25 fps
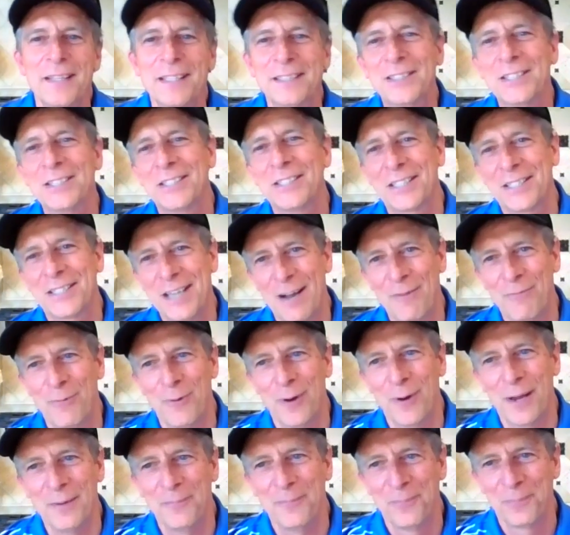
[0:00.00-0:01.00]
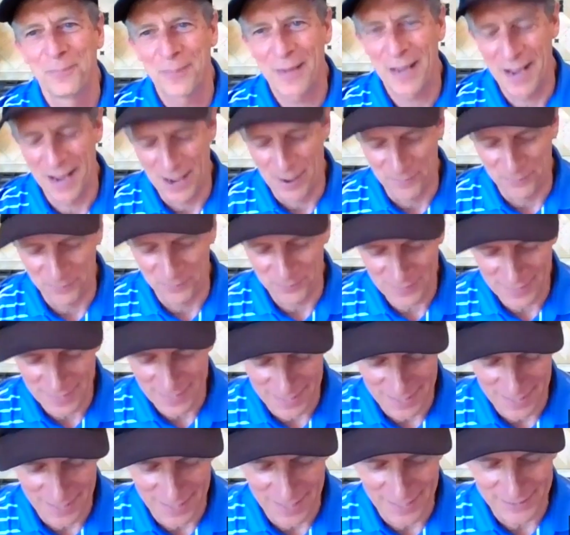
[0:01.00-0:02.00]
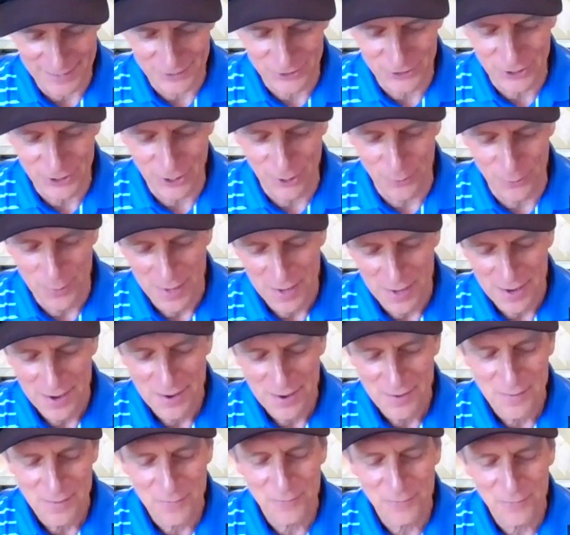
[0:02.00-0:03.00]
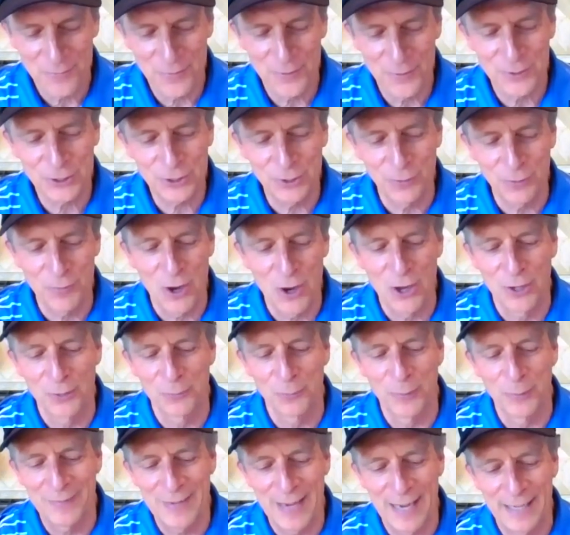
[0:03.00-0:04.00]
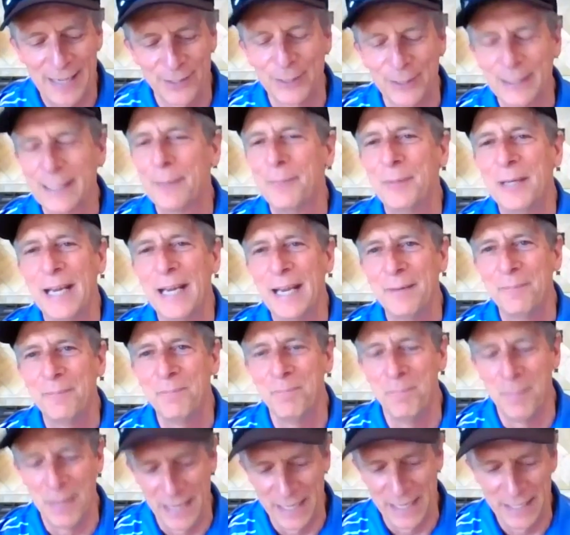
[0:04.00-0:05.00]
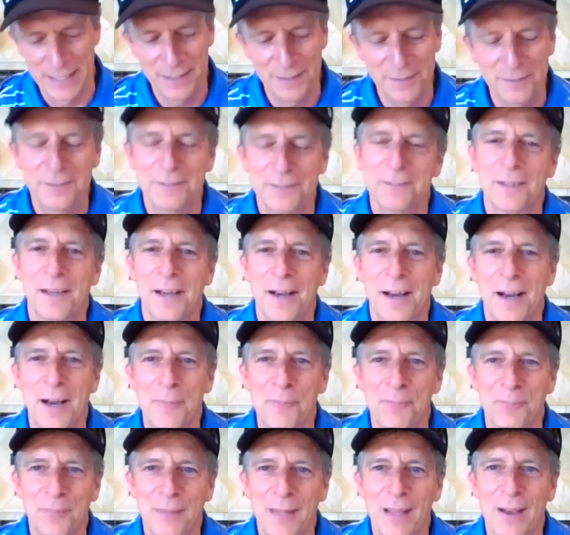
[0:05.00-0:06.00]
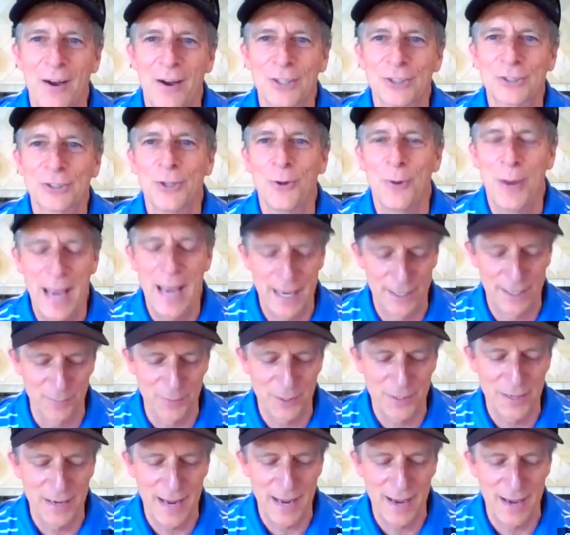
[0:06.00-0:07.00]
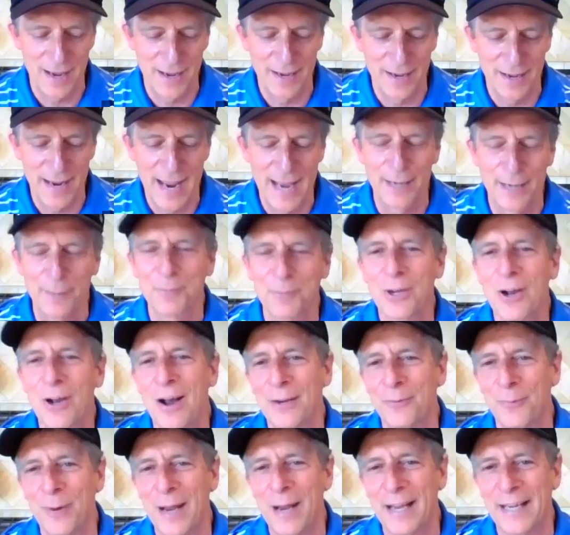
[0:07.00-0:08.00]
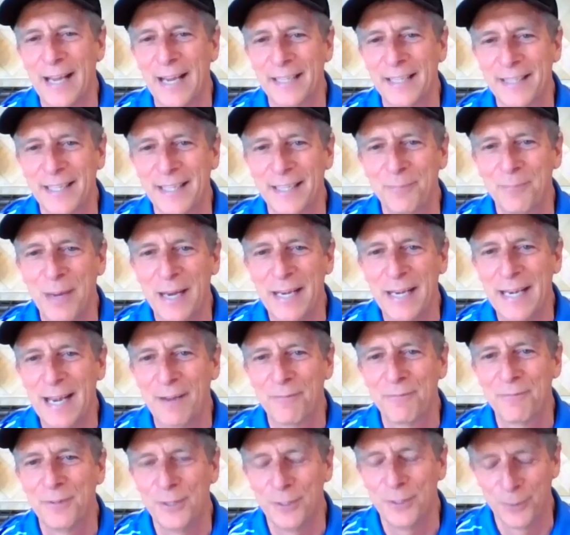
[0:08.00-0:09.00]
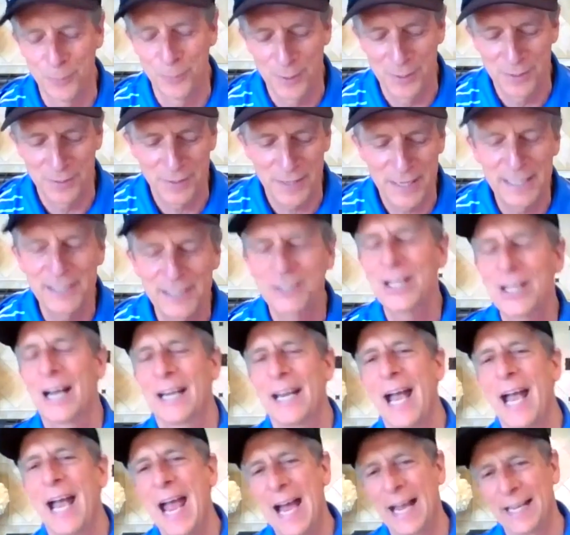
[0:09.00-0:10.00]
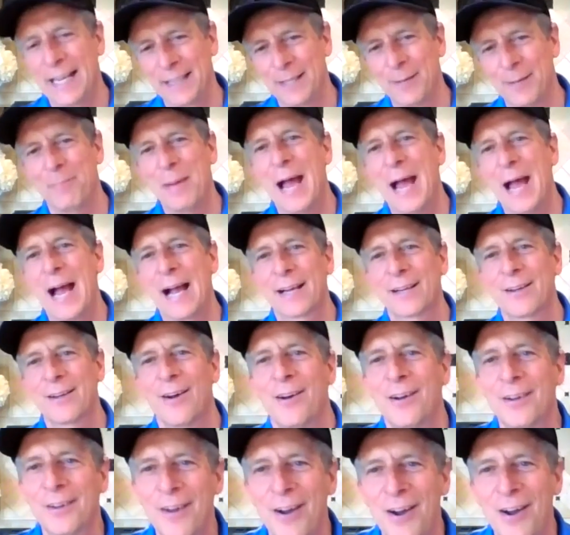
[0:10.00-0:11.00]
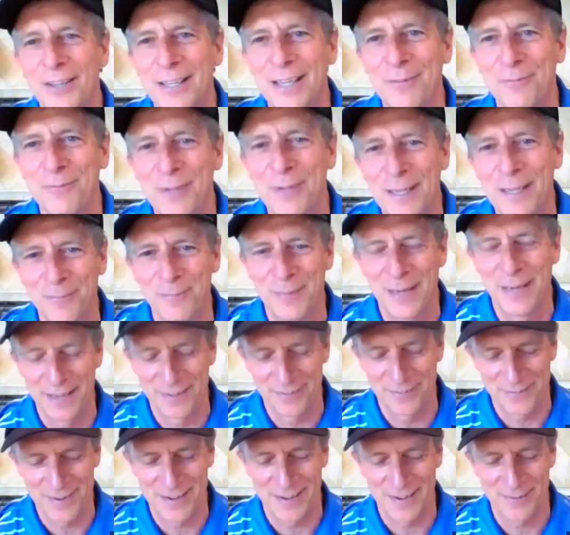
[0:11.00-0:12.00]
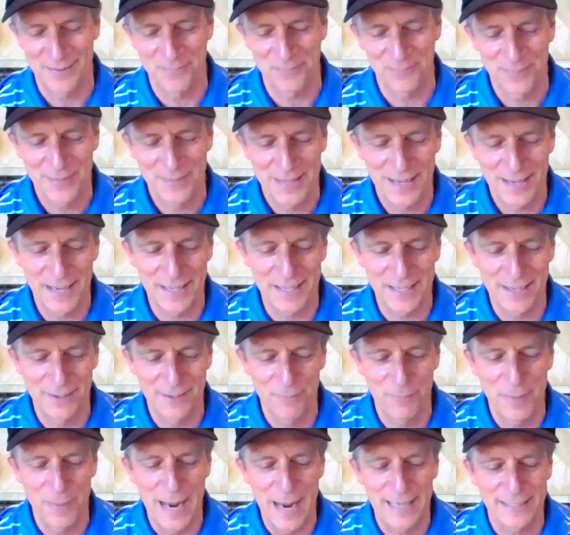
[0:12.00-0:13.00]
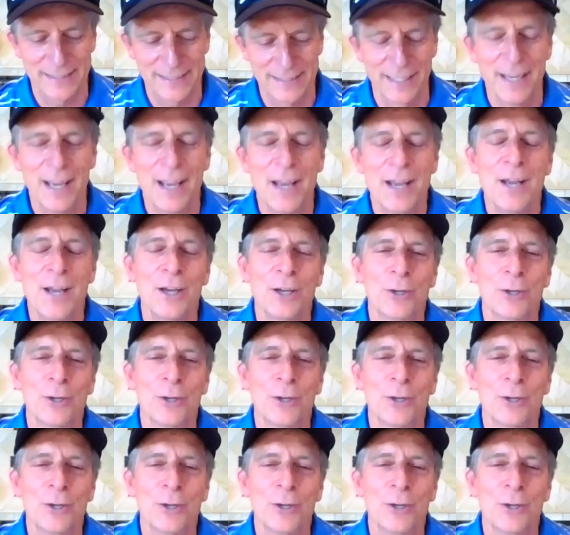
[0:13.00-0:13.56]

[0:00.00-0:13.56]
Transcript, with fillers: this is the tough one. Um, uh, so first of all, we got to eliminate me. Um, also, Adam uh, Adam Conrad, I think my nephew, he's got a hat in the back. I'll, I'll give him a, um, a gift basket.